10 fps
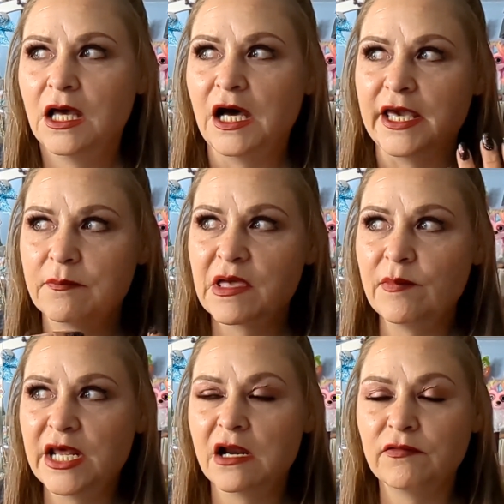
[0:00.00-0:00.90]
I am
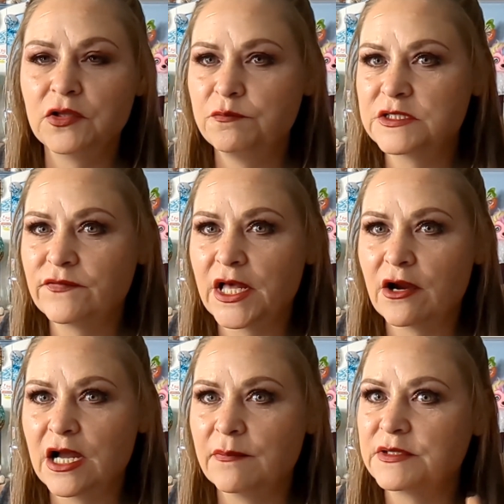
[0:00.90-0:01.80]
coming out of a lupus
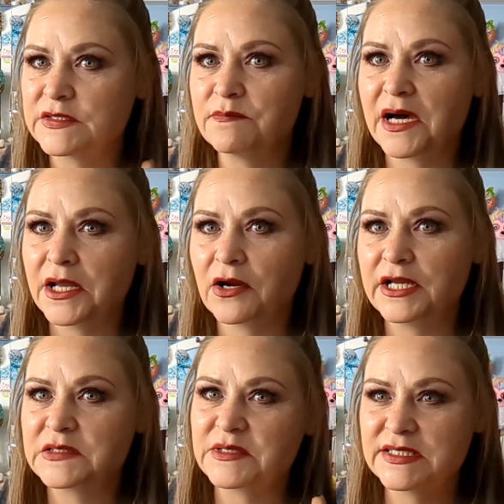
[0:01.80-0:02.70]
flare-up and some
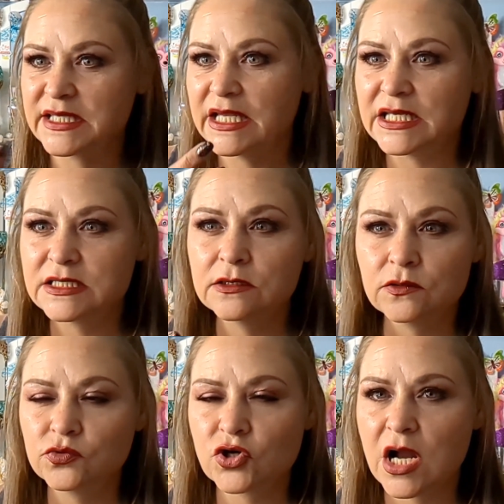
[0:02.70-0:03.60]
migraines. My skin is a
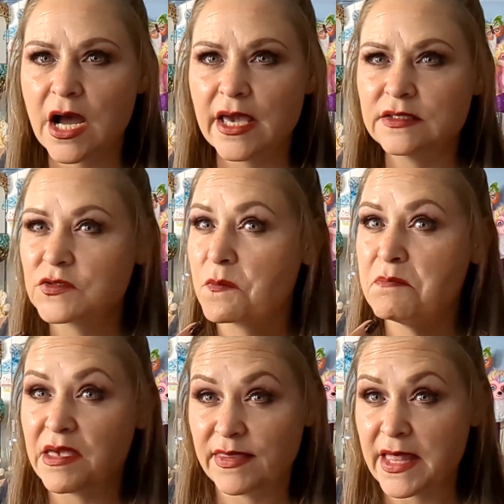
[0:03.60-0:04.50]
little dry, so
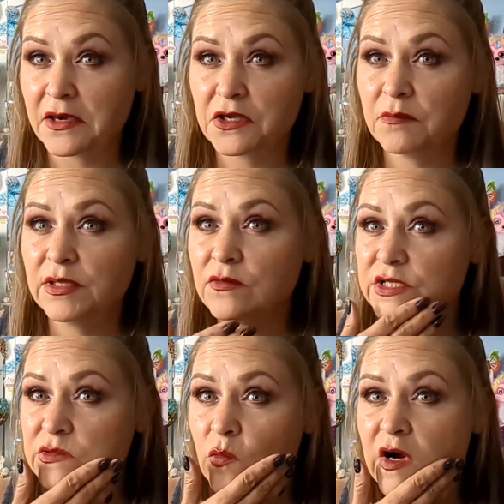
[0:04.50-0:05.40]
maybe that could have been the
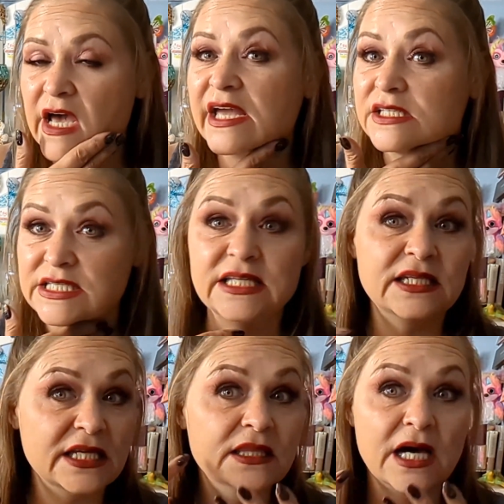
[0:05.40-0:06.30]
reason why I did
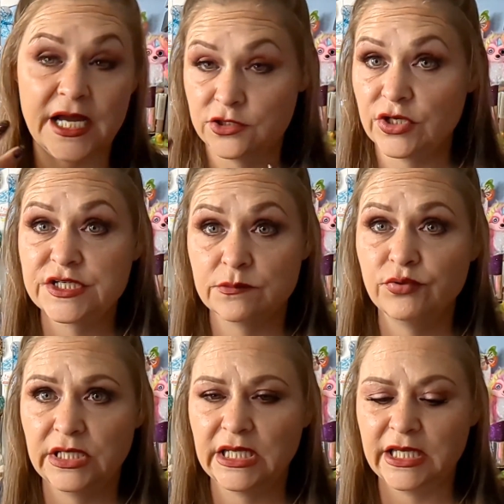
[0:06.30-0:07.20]
need the hydration
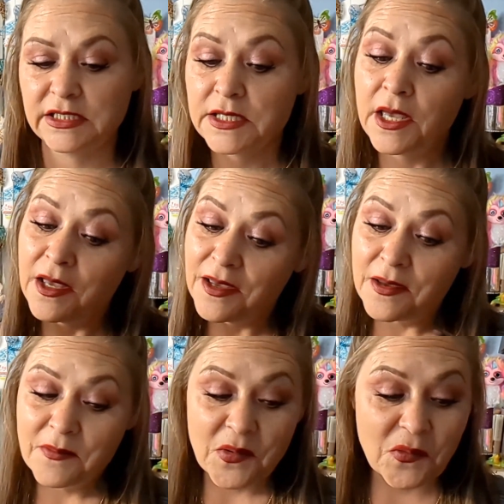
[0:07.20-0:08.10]
put in it.
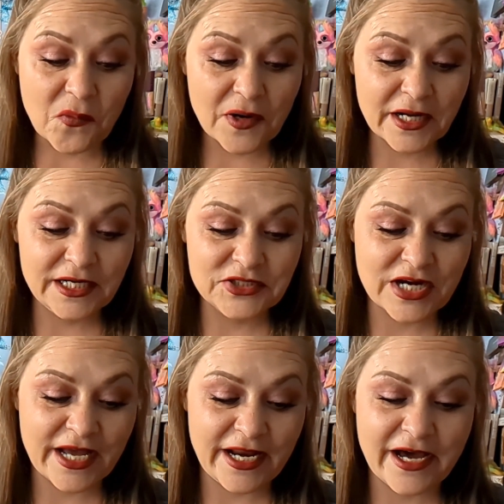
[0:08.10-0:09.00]
We're going to
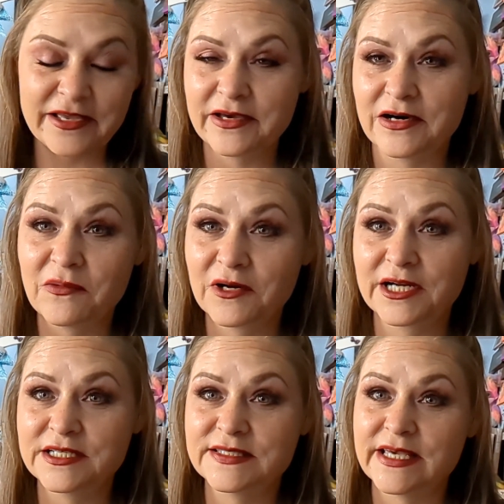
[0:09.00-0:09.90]
try it out, y'all. We're
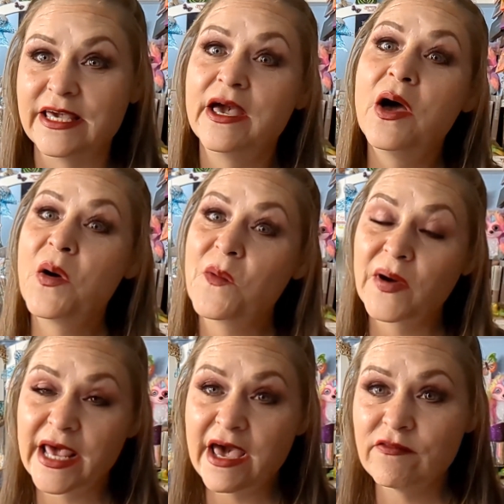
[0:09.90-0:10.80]
going to see.
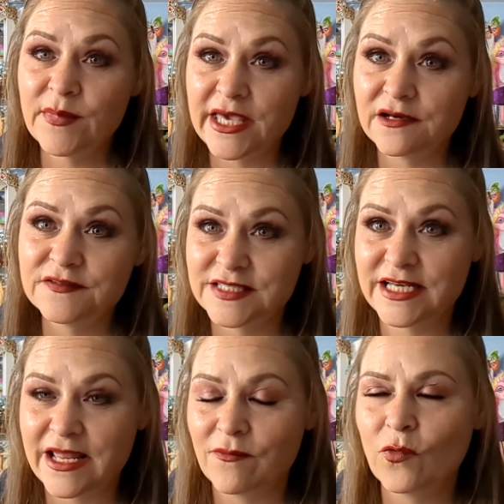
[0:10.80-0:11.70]
What I have on my elves
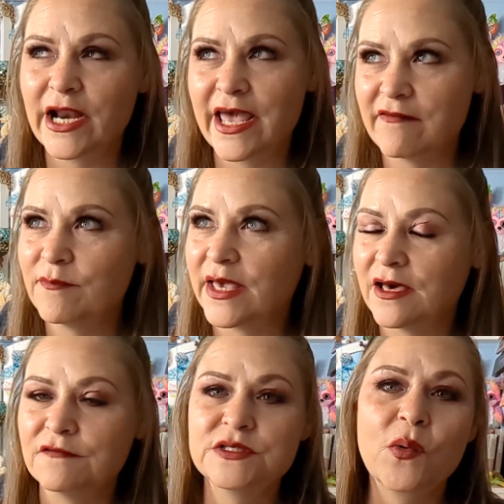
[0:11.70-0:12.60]
today, what I have
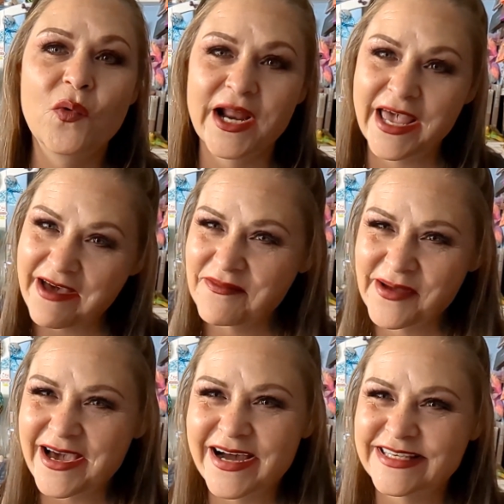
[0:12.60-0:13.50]
on
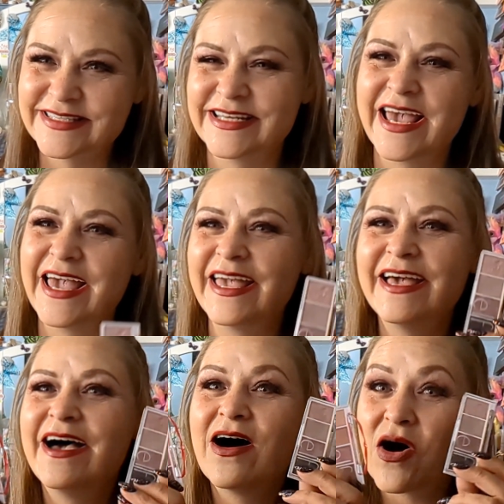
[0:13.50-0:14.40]
my eyes today
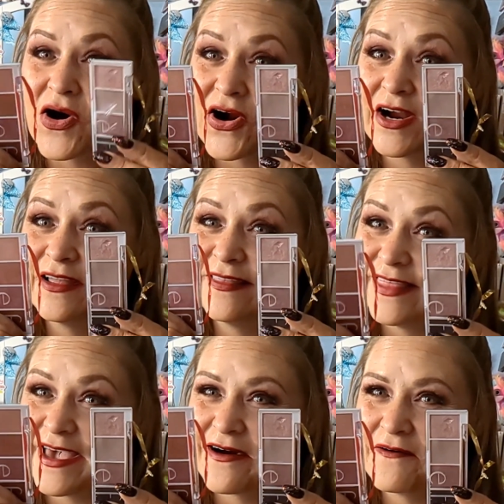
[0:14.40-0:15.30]
are
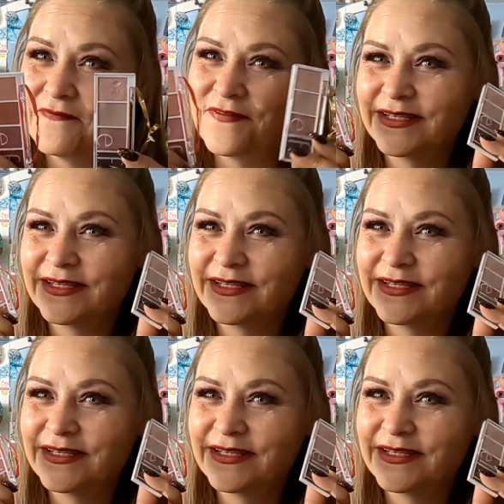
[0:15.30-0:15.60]
the Elf